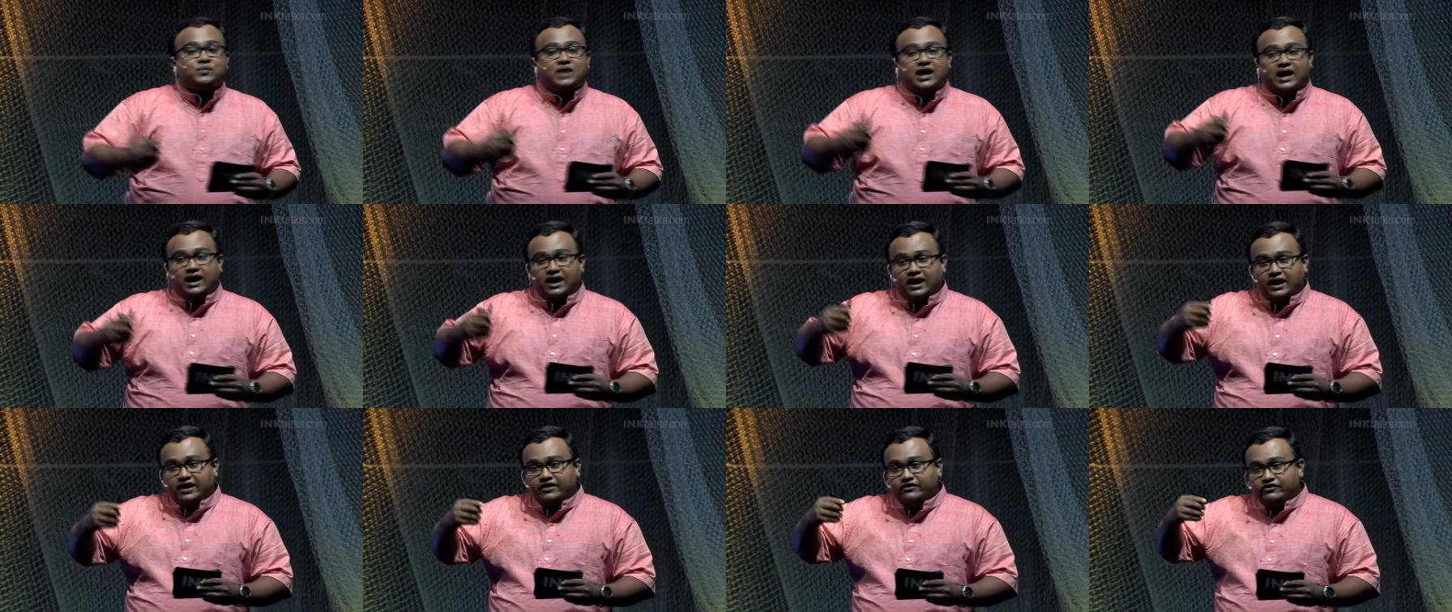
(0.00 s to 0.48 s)

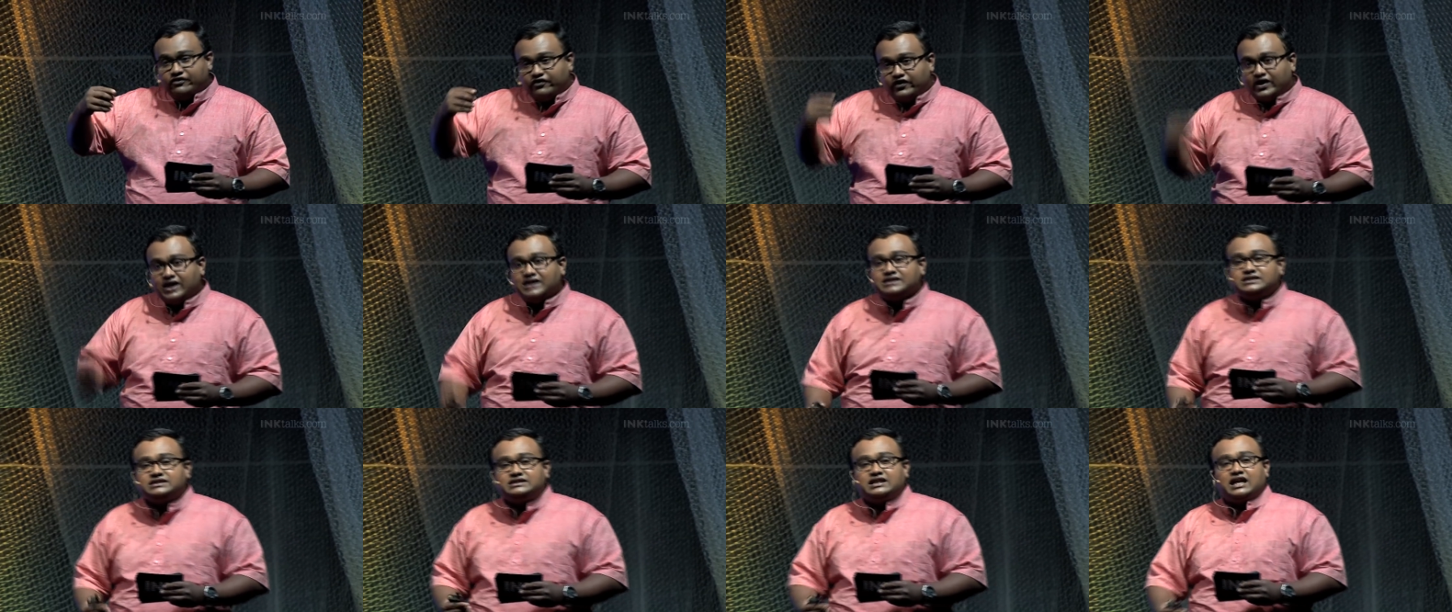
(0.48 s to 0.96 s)
And
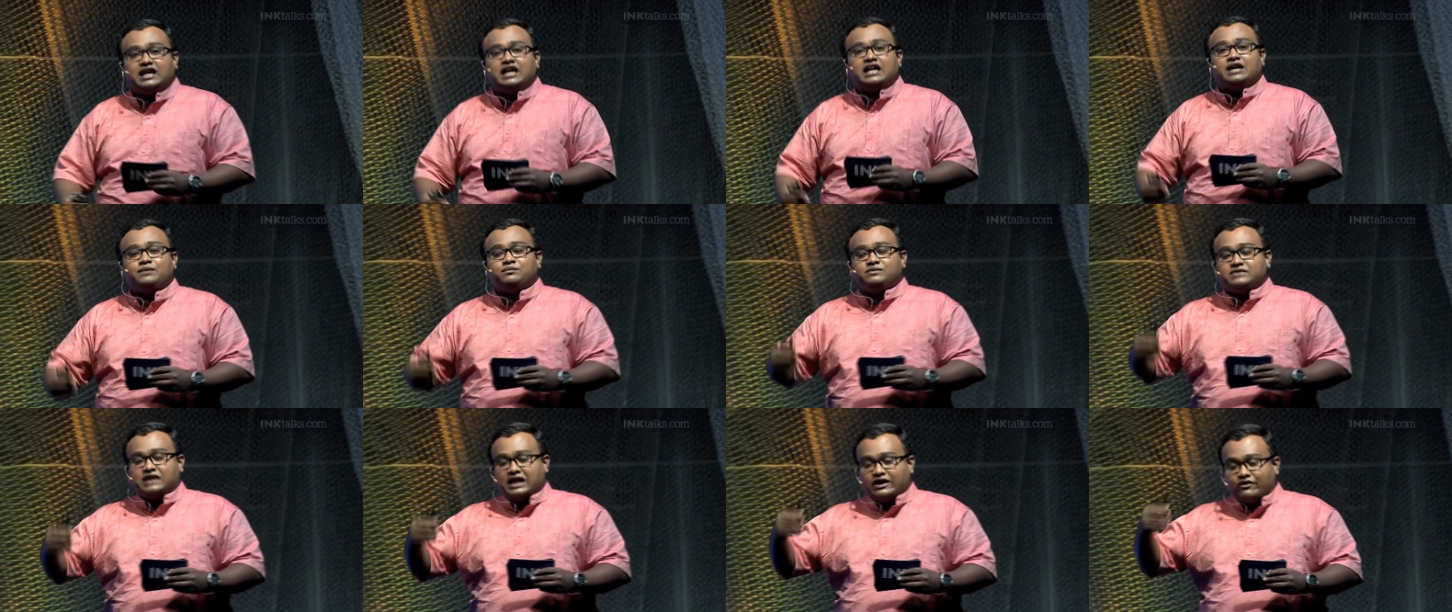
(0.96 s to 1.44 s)
first
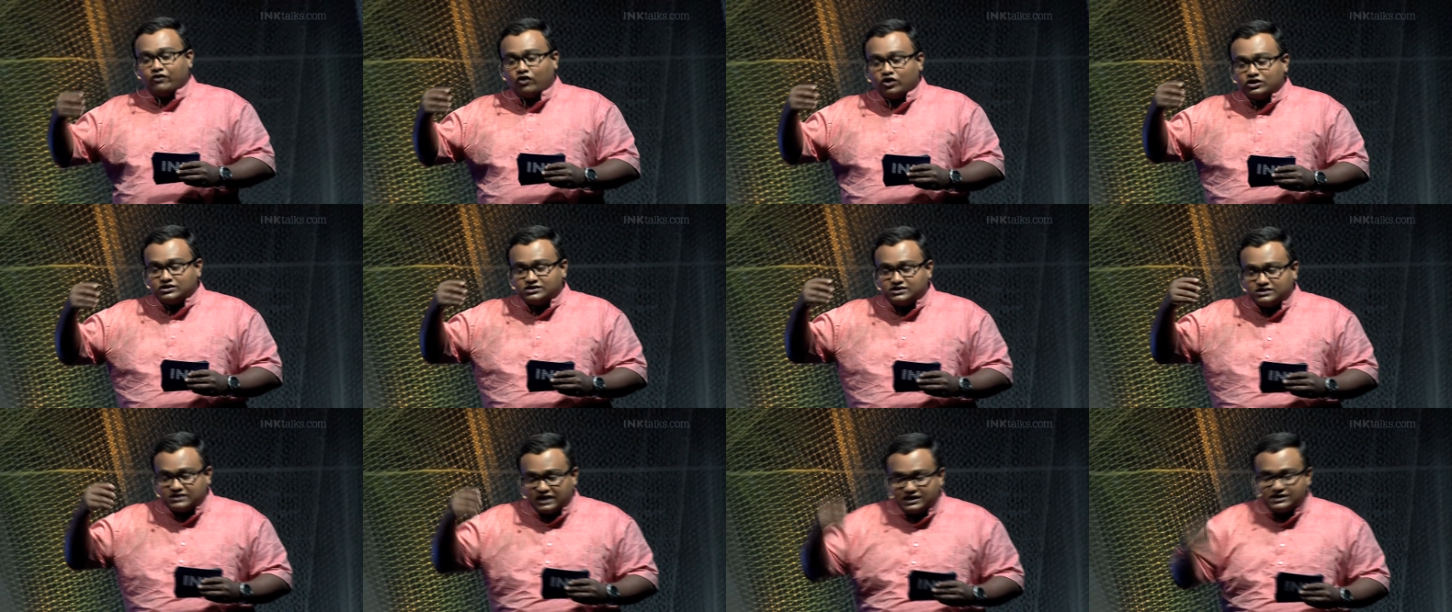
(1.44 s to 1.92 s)
time there
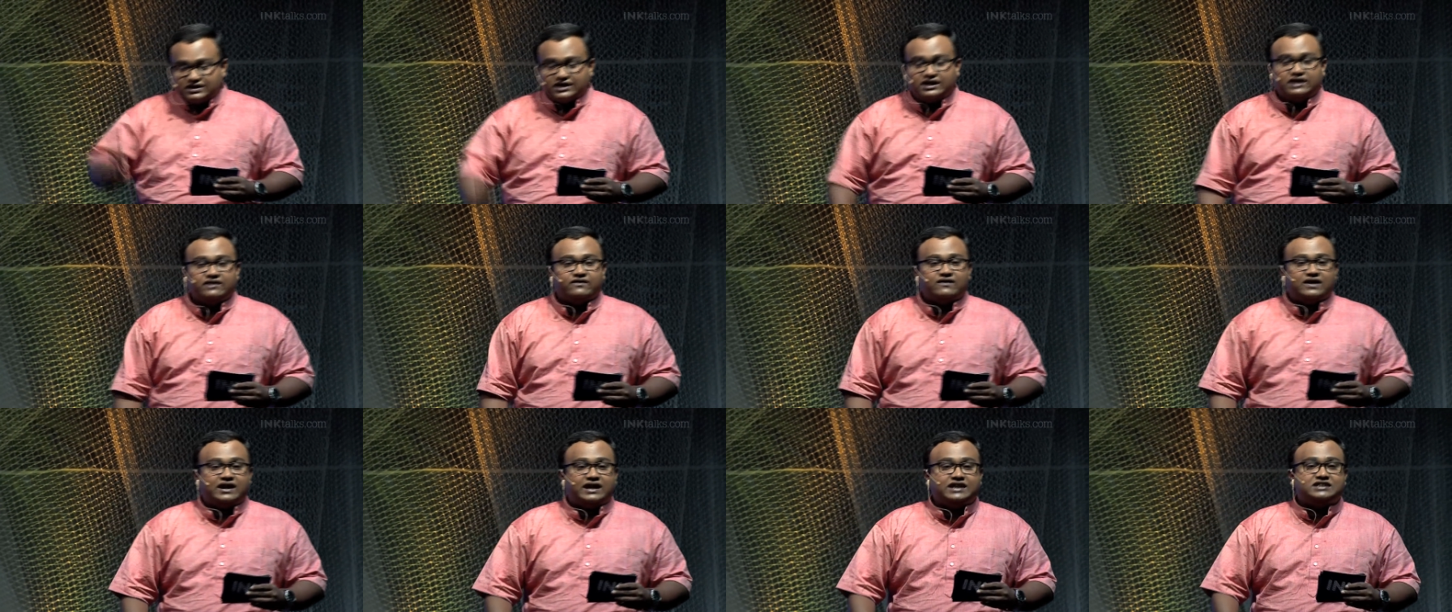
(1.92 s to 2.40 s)
was such a
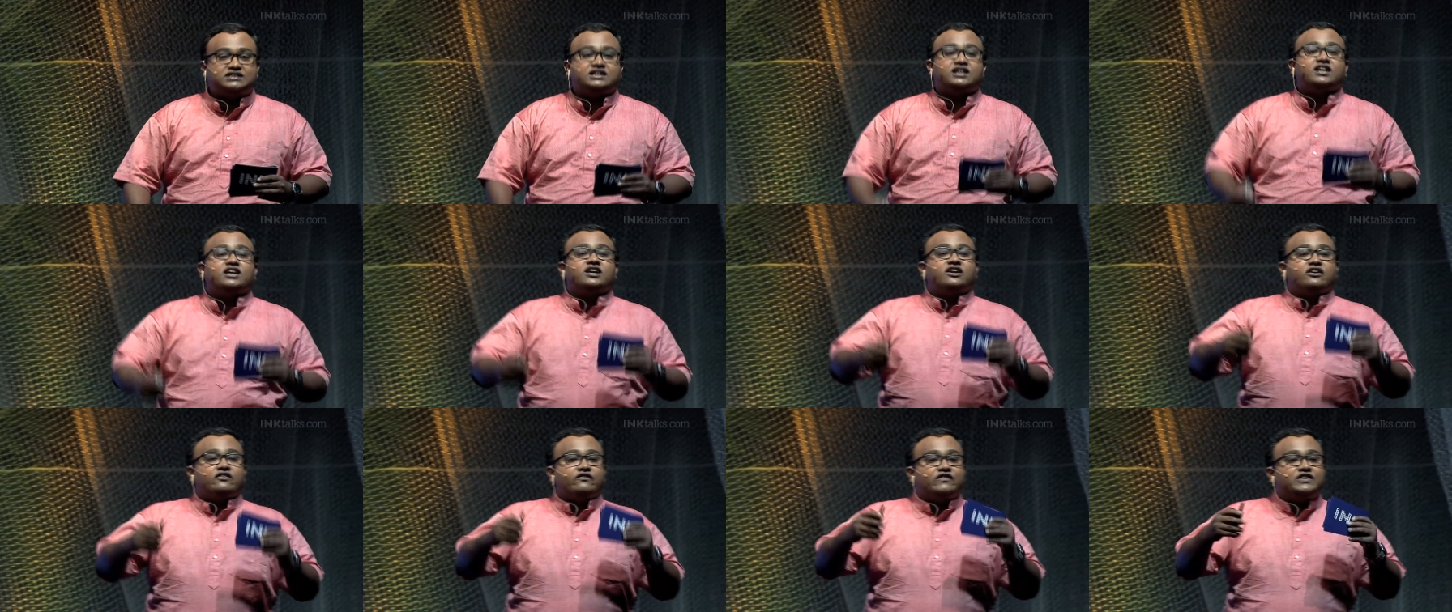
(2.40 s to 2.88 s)
device
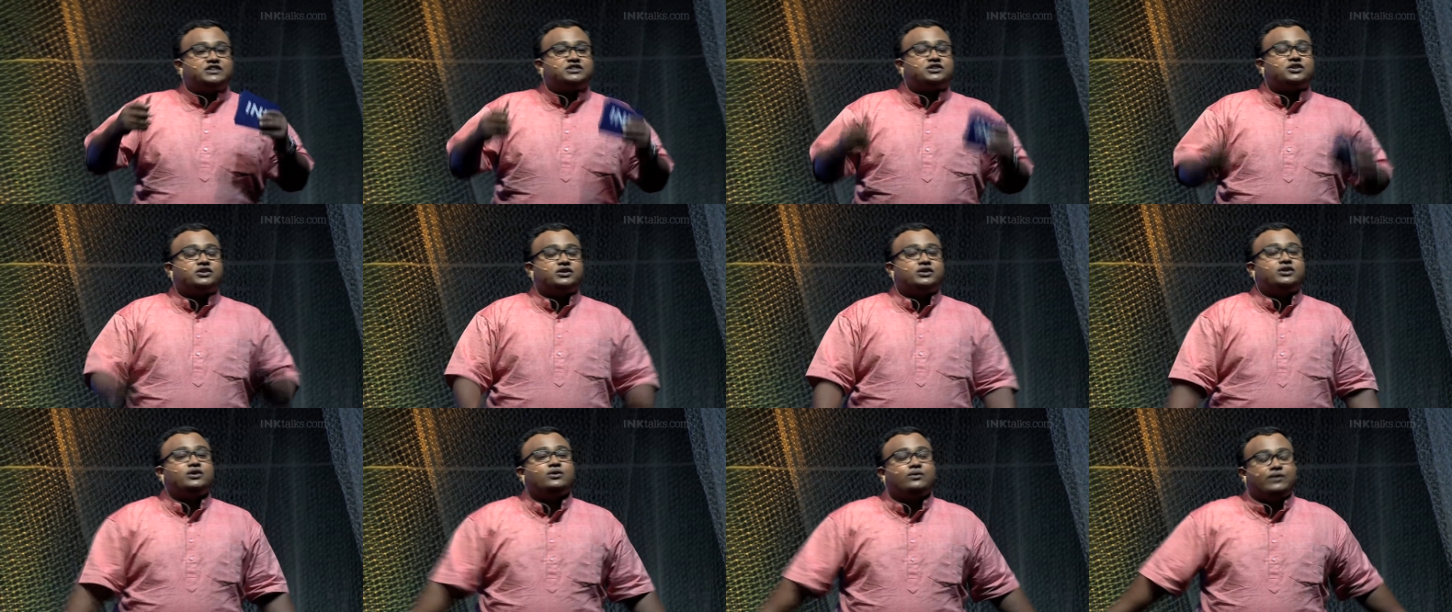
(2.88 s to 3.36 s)
which
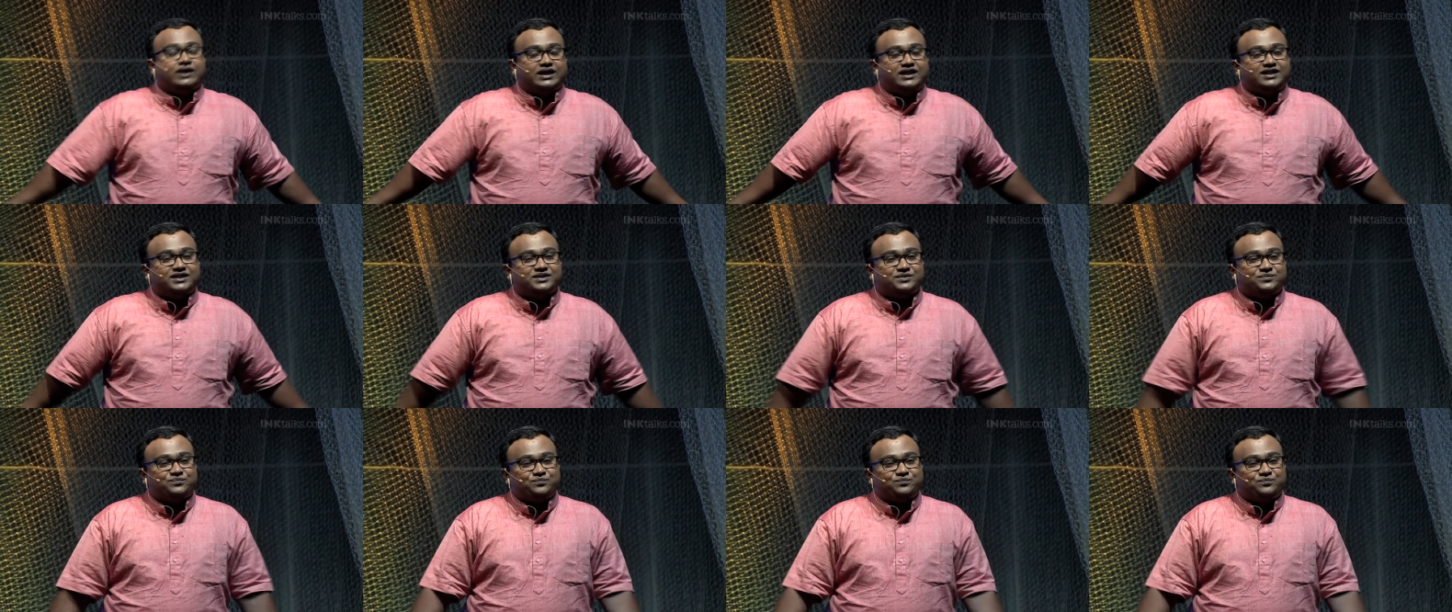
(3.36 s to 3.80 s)
could do it.